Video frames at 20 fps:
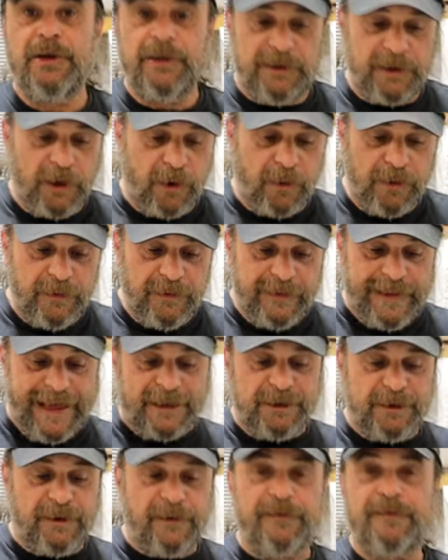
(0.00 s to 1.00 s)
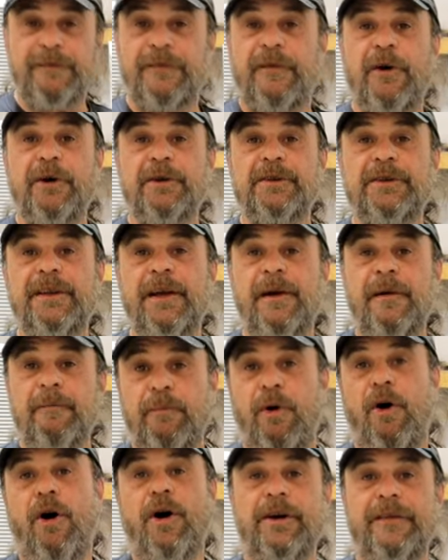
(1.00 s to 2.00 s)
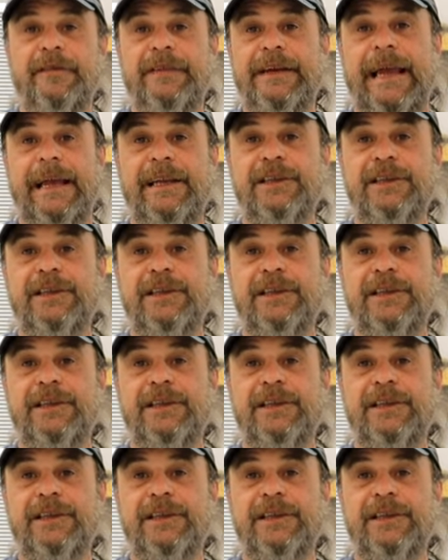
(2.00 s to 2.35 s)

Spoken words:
So that's the first part of the